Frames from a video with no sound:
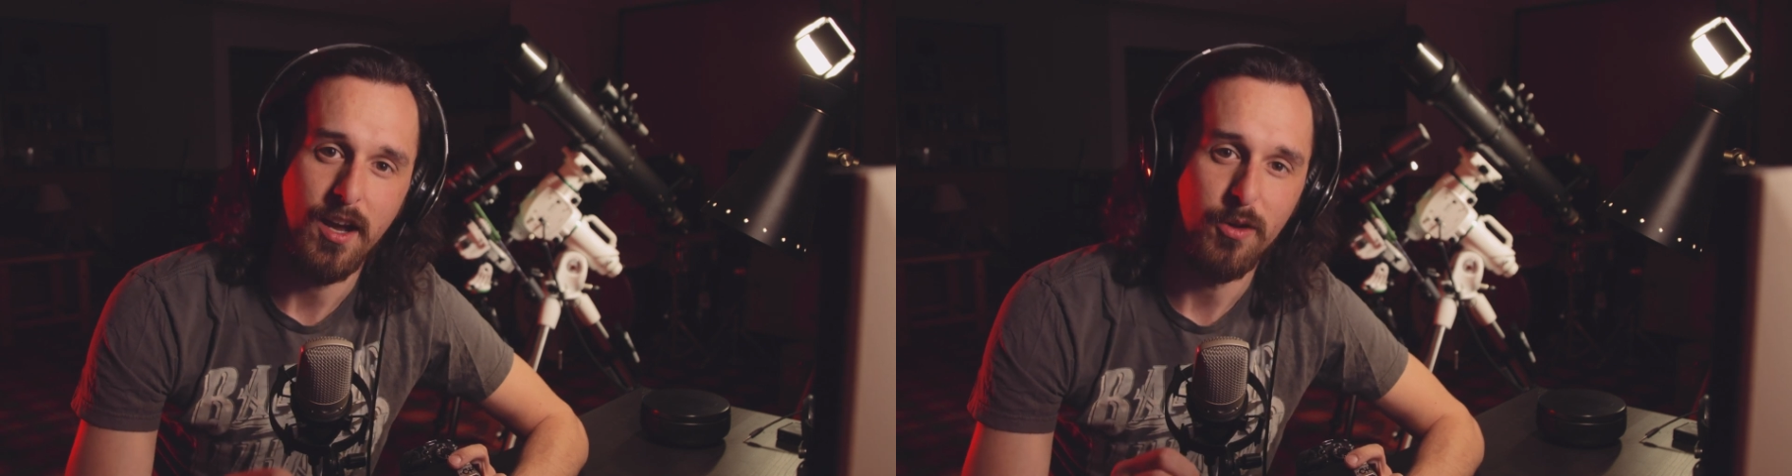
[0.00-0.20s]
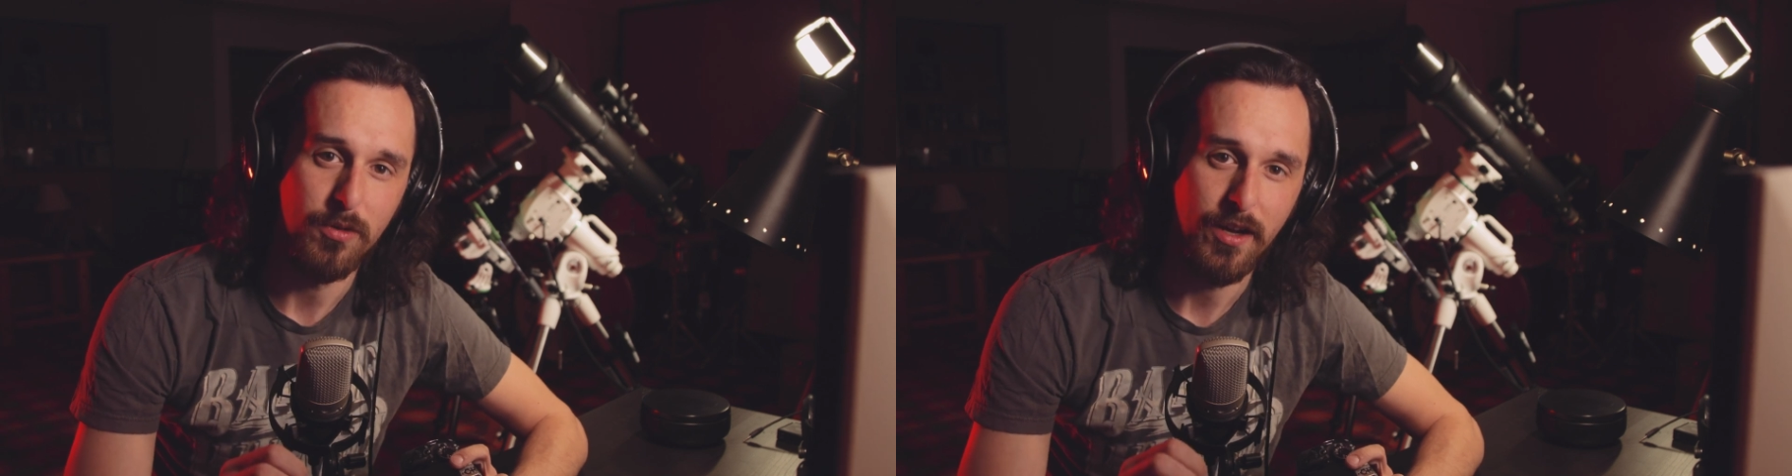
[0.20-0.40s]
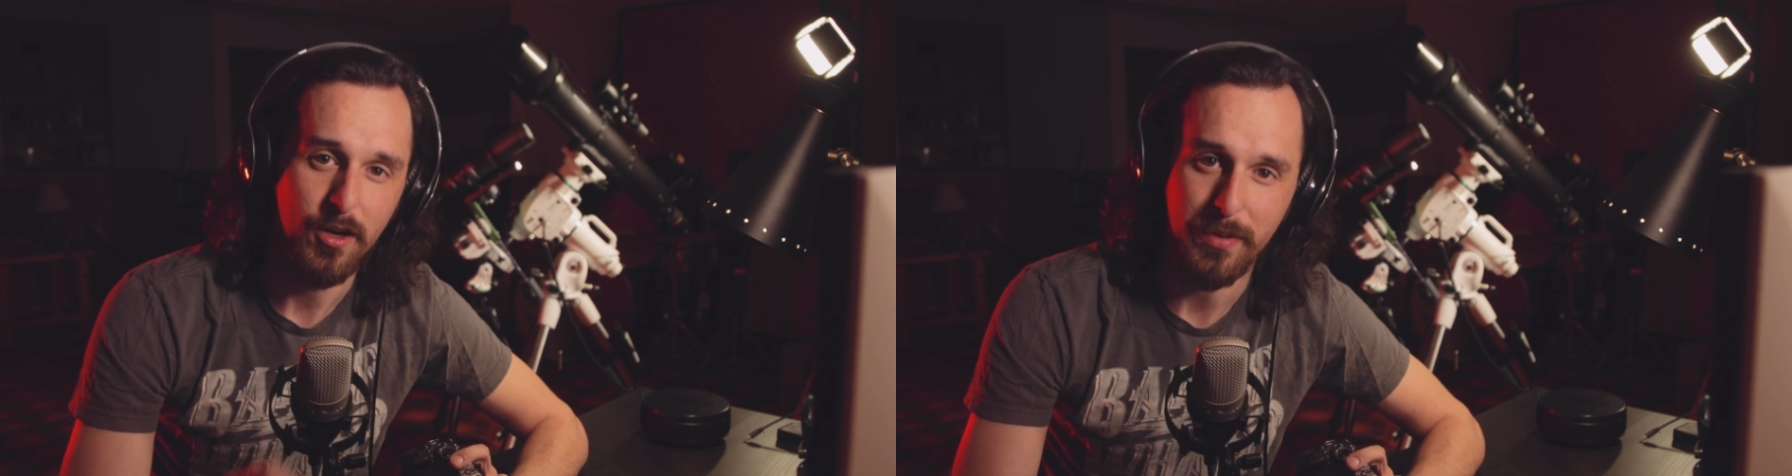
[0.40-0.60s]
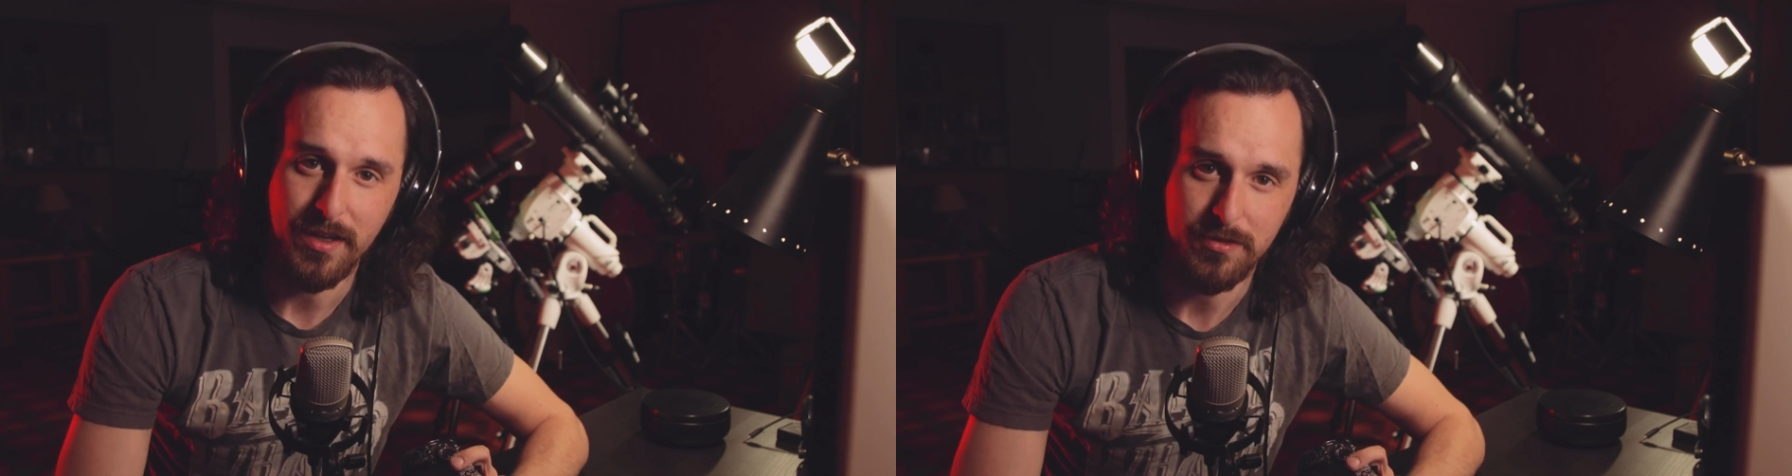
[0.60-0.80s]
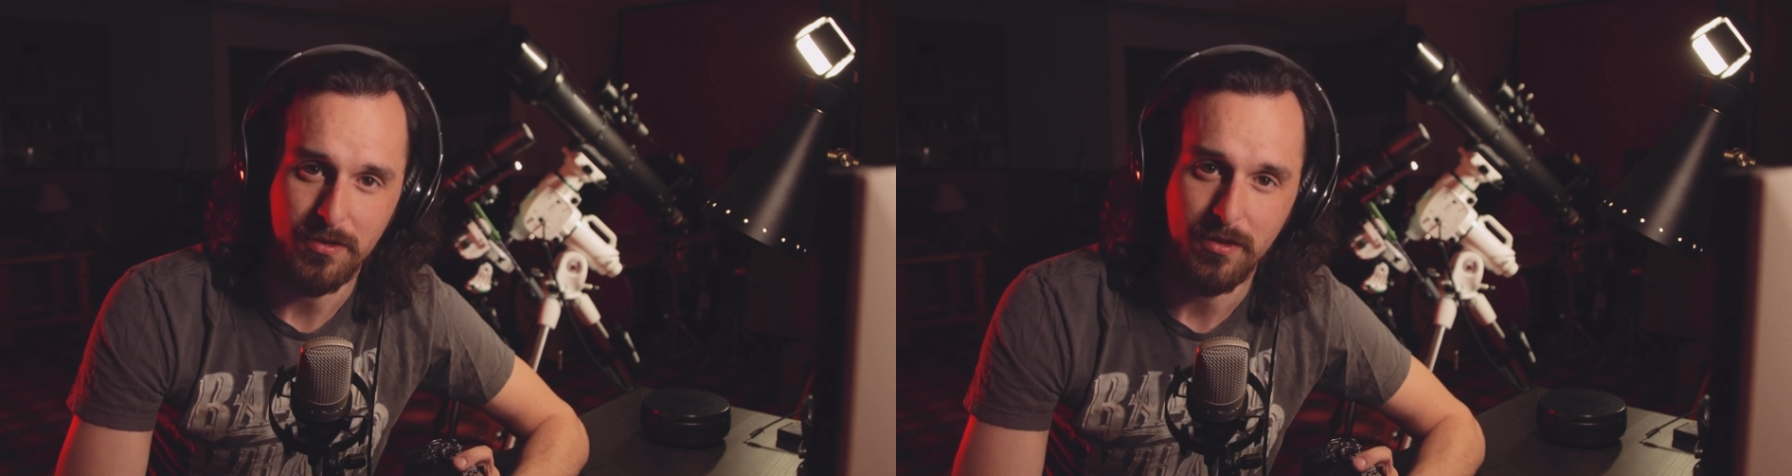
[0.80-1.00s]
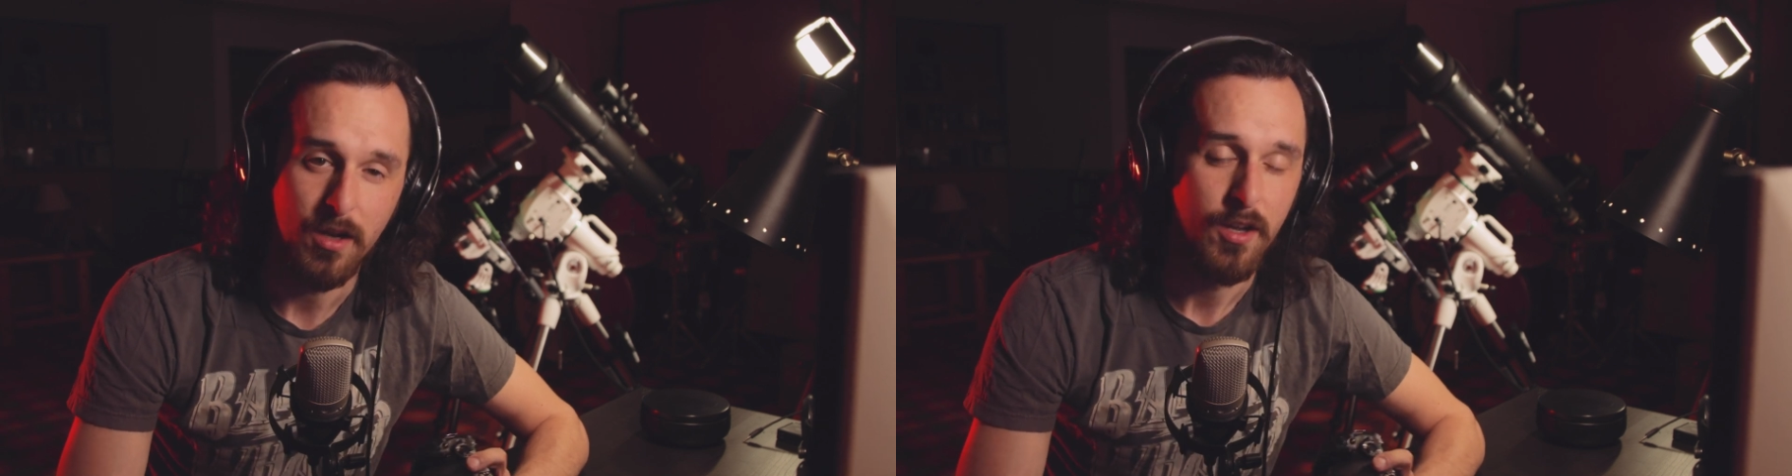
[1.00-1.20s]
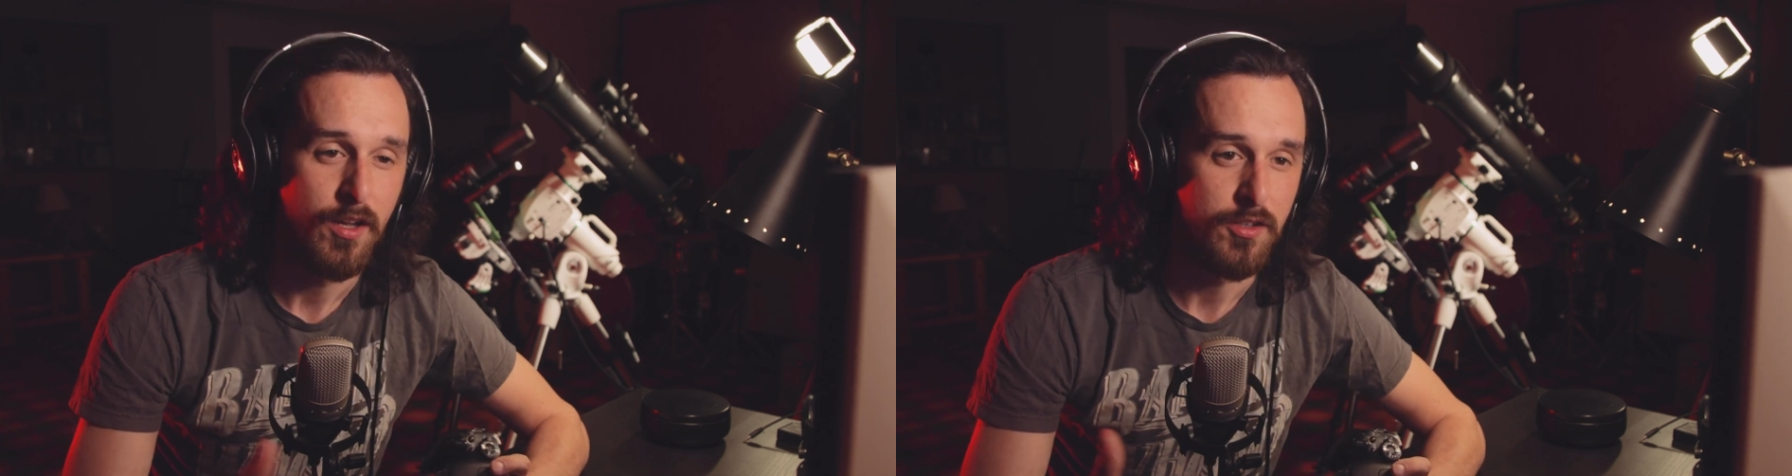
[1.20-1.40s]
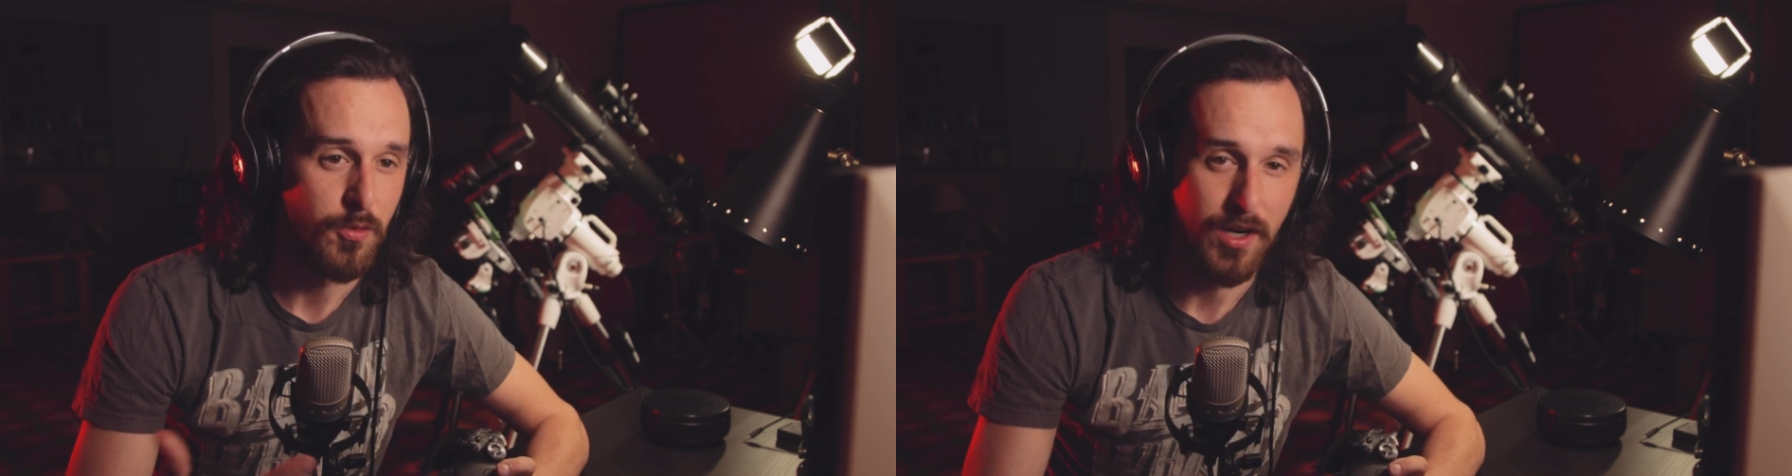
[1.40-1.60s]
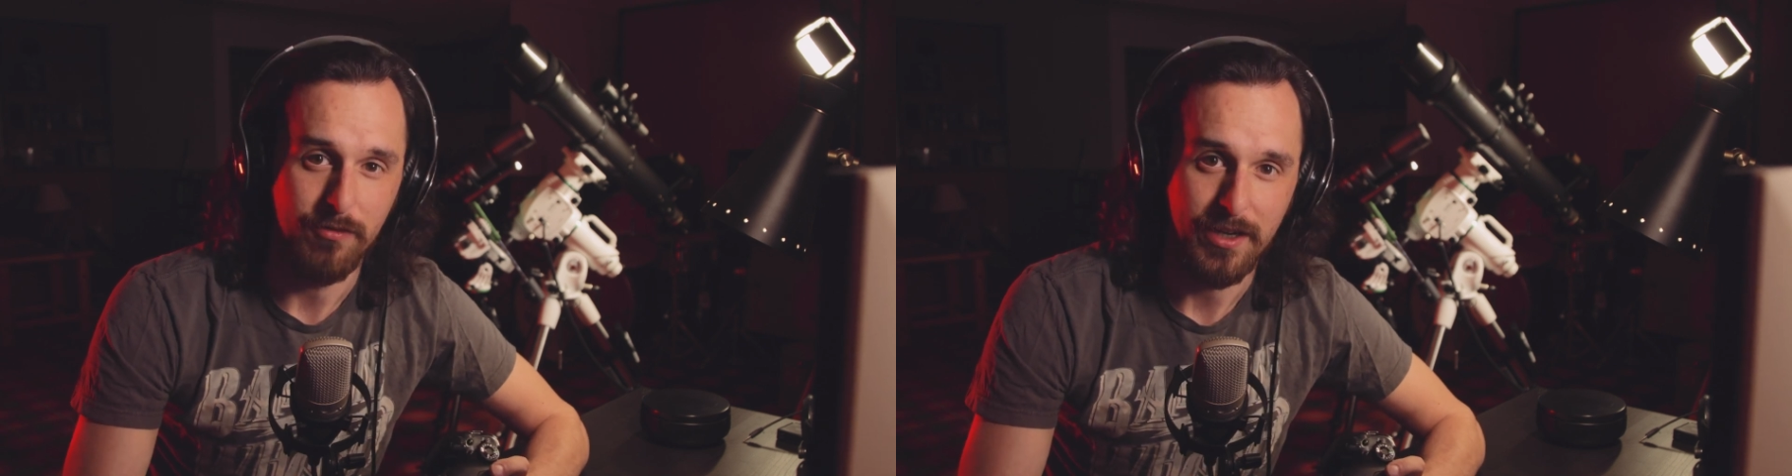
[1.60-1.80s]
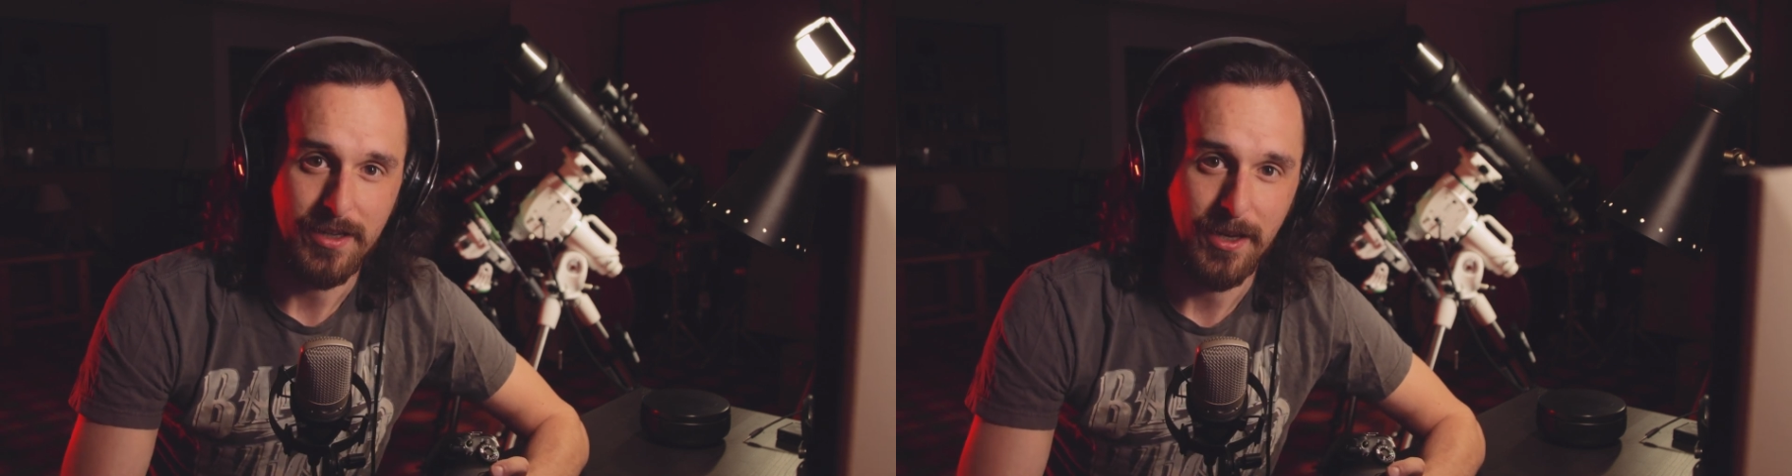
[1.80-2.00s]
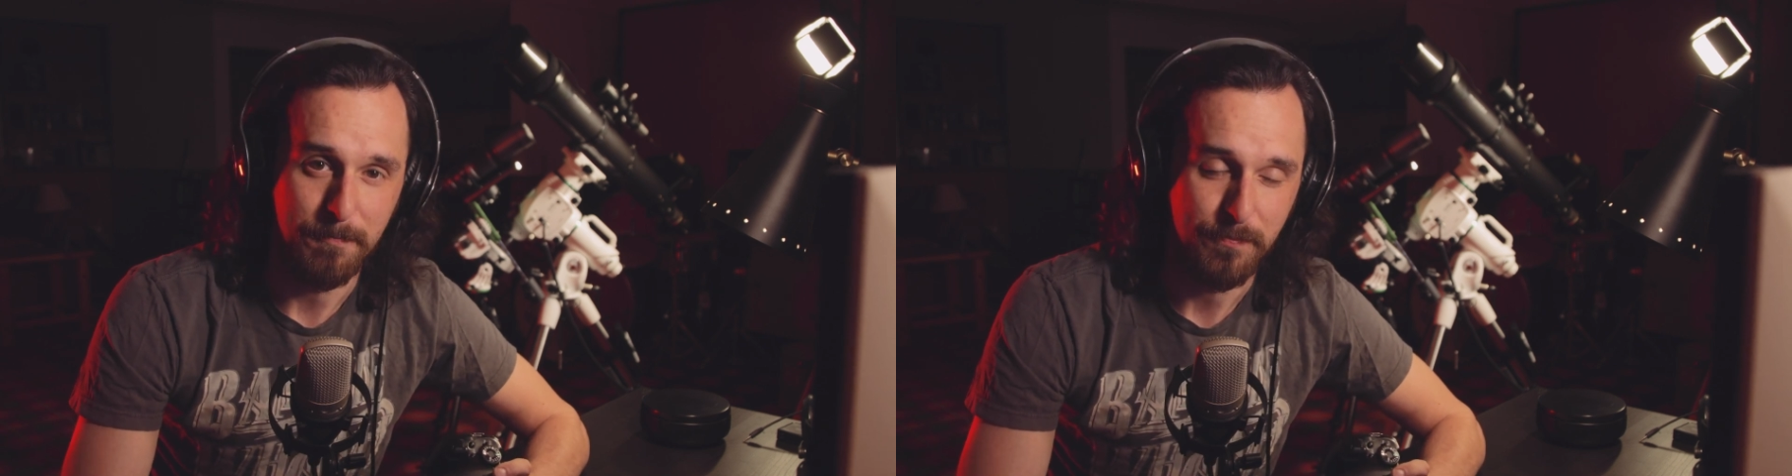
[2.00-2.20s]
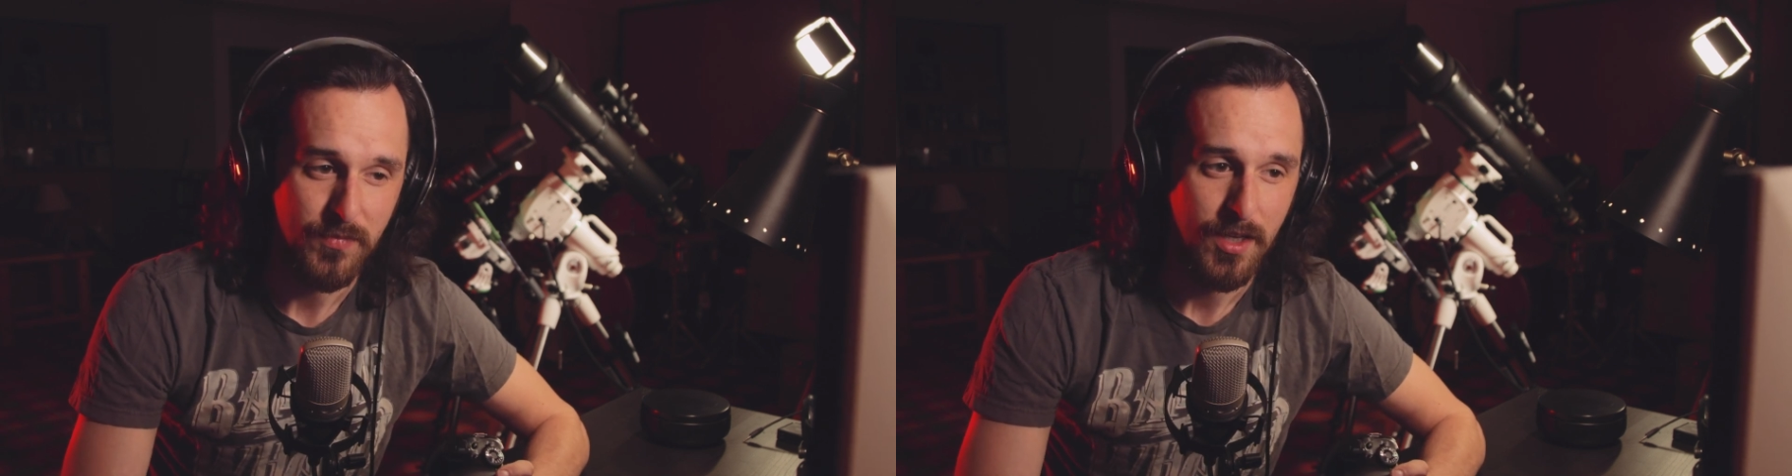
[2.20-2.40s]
I will help answer to whatever I can.